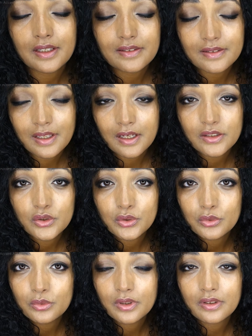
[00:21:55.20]
Yes, I
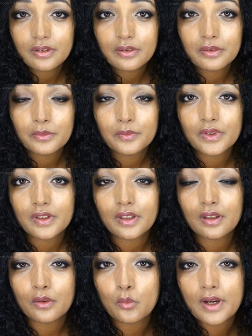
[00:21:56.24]
do
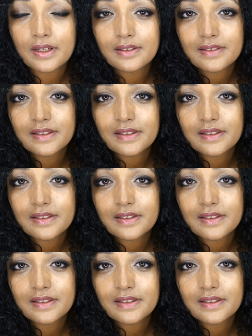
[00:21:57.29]
a wine